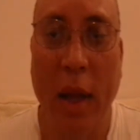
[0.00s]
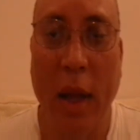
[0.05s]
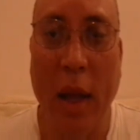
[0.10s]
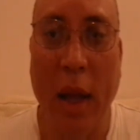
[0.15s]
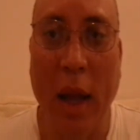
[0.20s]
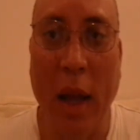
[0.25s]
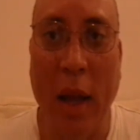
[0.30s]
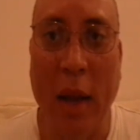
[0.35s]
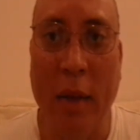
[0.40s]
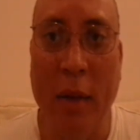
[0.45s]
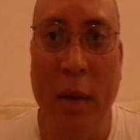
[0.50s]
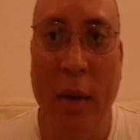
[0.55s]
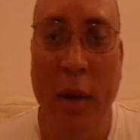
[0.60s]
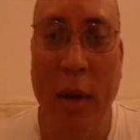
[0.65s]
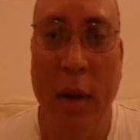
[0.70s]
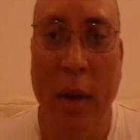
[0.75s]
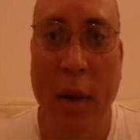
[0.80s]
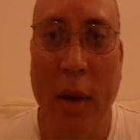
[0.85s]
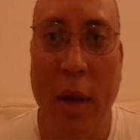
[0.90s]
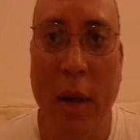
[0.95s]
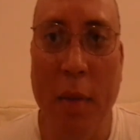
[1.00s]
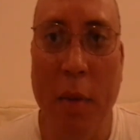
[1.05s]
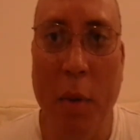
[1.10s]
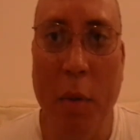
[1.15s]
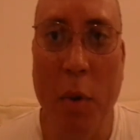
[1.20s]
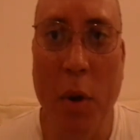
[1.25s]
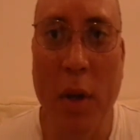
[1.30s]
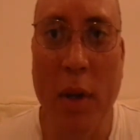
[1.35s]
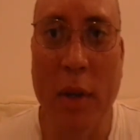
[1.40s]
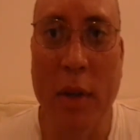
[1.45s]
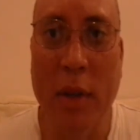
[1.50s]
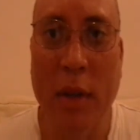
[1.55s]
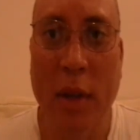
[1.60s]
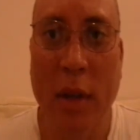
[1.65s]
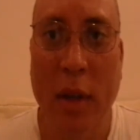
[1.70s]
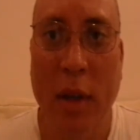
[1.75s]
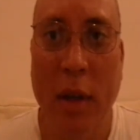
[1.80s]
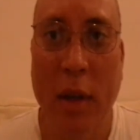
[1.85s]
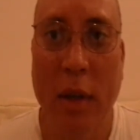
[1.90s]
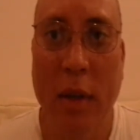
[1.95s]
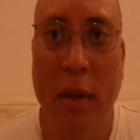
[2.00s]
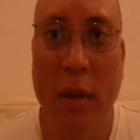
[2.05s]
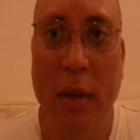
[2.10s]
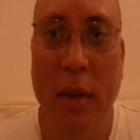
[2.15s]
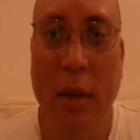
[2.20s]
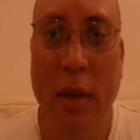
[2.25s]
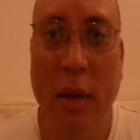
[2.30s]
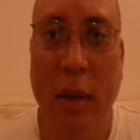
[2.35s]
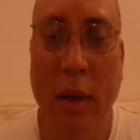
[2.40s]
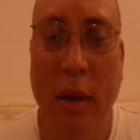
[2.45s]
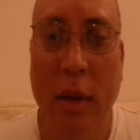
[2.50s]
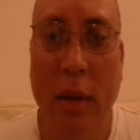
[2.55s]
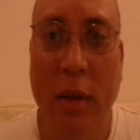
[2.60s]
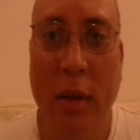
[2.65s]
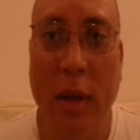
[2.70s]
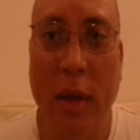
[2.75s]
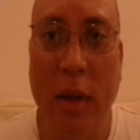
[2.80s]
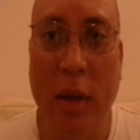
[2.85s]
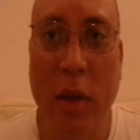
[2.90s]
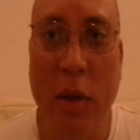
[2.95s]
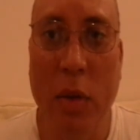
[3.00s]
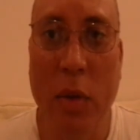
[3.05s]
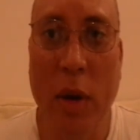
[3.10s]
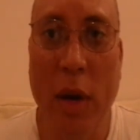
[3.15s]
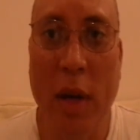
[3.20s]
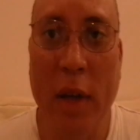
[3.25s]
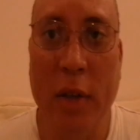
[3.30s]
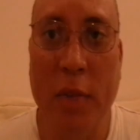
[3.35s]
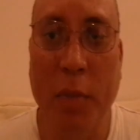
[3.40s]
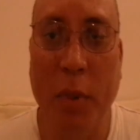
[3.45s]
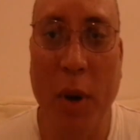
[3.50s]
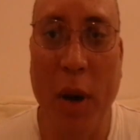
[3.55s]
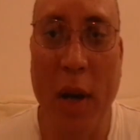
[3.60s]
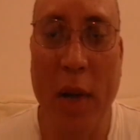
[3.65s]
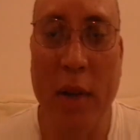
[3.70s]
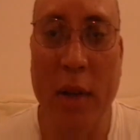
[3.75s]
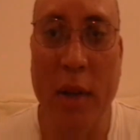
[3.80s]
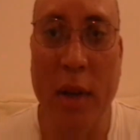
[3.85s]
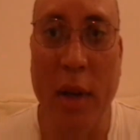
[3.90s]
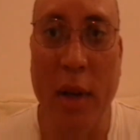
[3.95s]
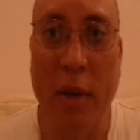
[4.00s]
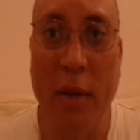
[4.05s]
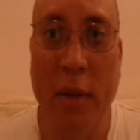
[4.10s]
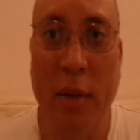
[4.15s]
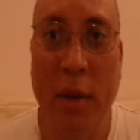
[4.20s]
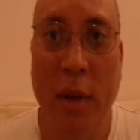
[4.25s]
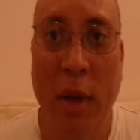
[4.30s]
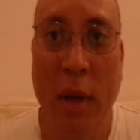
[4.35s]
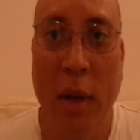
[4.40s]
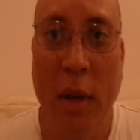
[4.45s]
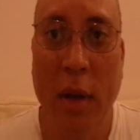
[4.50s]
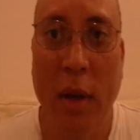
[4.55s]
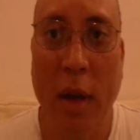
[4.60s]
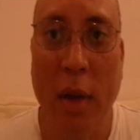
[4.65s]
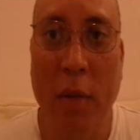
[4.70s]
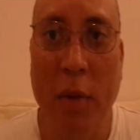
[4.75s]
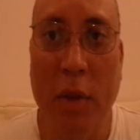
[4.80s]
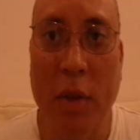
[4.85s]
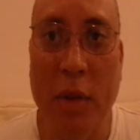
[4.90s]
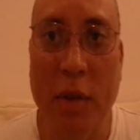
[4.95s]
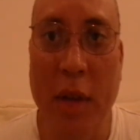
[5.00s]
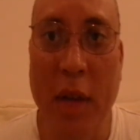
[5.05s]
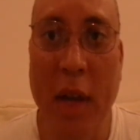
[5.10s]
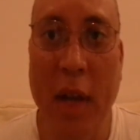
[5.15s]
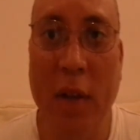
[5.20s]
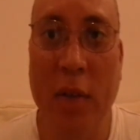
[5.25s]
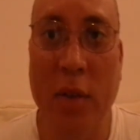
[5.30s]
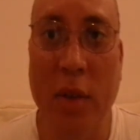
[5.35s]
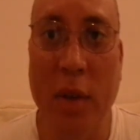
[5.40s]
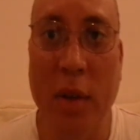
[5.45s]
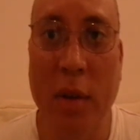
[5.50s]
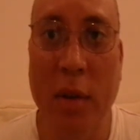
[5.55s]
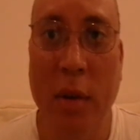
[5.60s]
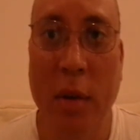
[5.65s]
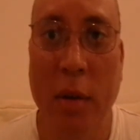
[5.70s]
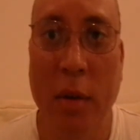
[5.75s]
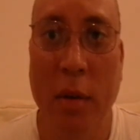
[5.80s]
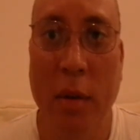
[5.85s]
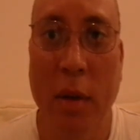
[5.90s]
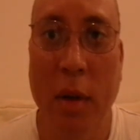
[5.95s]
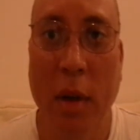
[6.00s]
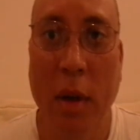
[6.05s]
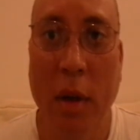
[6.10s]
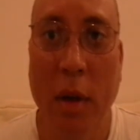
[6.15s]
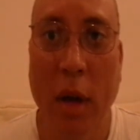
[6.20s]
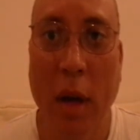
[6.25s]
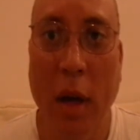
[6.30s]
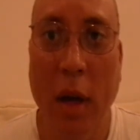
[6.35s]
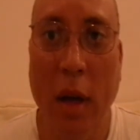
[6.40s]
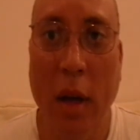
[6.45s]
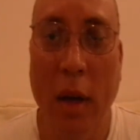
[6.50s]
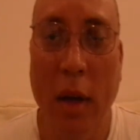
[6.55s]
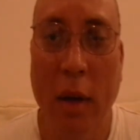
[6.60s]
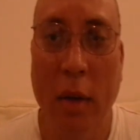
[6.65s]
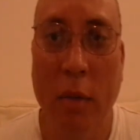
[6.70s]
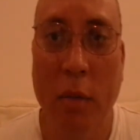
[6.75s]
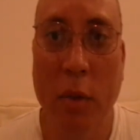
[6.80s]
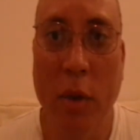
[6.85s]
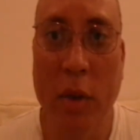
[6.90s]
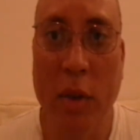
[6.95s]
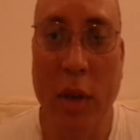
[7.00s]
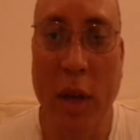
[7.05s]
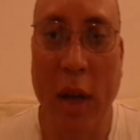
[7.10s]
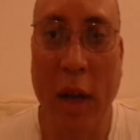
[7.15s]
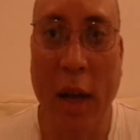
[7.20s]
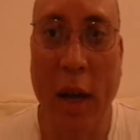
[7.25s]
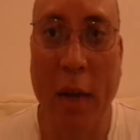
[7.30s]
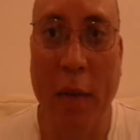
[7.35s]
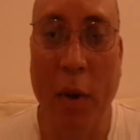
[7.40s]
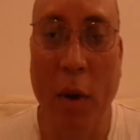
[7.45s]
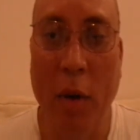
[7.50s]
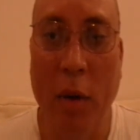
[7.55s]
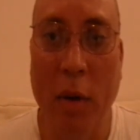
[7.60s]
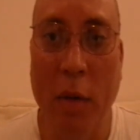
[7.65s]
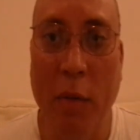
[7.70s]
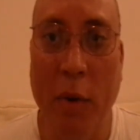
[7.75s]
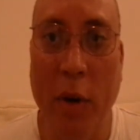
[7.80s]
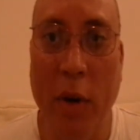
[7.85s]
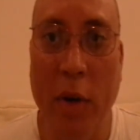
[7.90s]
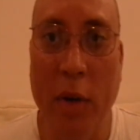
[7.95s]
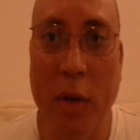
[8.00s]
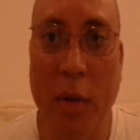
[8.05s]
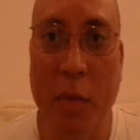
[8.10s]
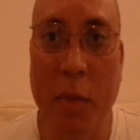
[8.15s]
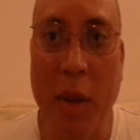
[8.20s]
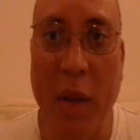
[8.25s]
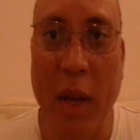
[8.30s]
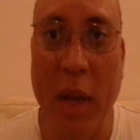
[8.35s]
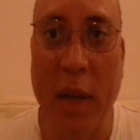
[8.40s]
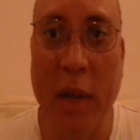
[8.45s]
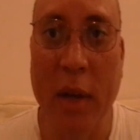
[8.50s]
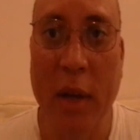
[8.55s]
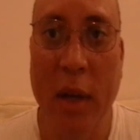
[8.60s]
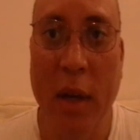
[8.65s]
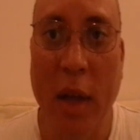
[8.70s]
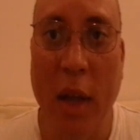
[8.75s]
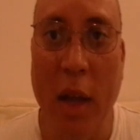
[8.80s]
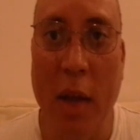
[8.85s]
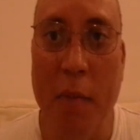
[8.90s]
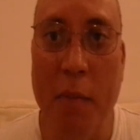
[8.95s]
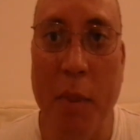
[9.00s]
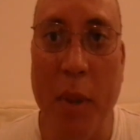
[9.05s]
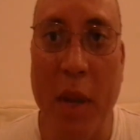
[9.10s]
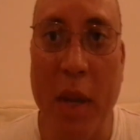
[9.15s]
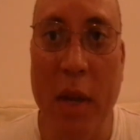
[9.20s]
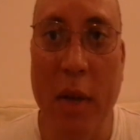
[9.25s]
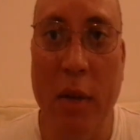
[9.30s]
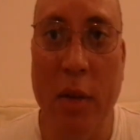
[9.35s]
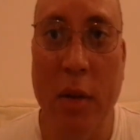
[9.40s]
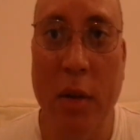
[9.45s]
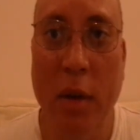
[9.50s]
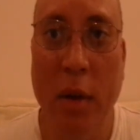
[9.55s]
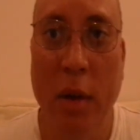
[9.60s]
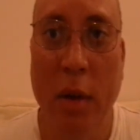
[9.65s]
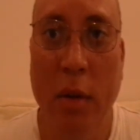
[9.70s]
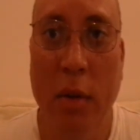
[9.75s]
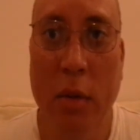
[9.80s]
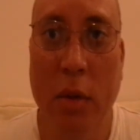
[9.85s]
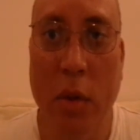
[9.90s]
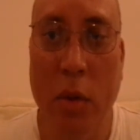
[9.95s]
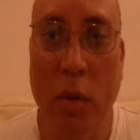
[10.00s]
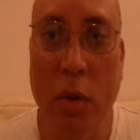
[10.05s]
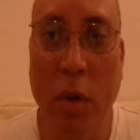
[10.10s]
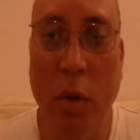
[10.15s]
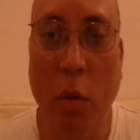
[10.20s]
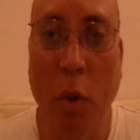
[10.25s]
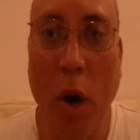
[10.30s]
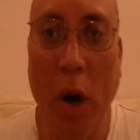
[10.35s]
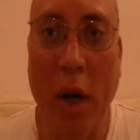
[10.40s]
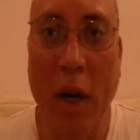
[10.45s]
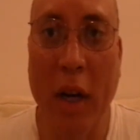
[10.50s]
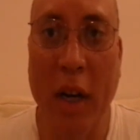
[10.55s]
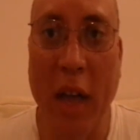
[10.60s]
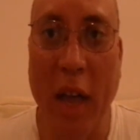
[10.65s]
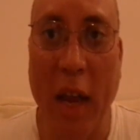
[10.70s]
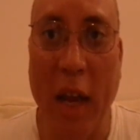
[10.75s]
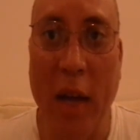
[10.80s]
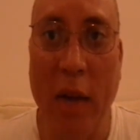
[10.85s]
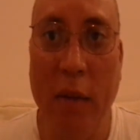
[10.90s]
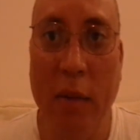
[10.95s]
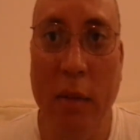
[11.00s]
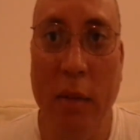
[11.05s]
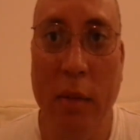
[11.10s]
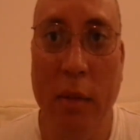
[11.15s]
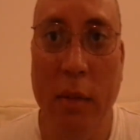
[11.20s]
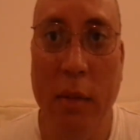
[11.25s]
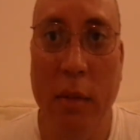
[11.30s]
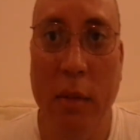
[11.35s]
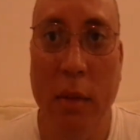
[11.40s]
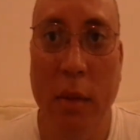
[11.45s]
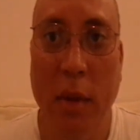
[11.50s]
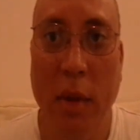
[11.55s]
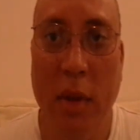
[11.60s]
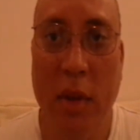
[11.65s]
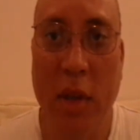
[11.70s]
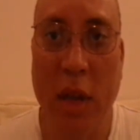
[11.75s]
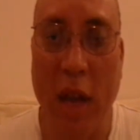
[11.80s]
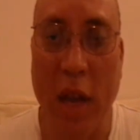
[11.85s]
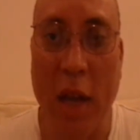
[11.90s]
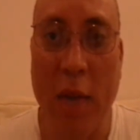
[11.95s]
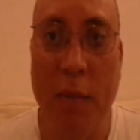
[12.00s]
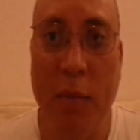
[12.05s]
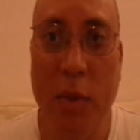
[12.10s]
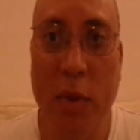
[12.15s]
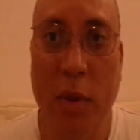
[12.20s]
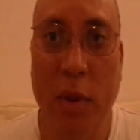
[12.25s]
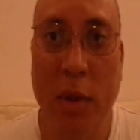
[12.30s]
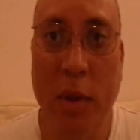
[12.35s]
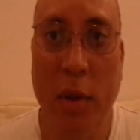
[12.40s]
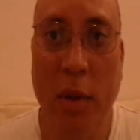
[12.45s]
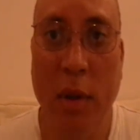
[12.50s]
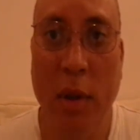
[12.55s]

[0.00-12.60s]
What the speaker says: and if it was the U.S. presidents, it was Nixon, was on the verge of being impeached due to Watergate tapes.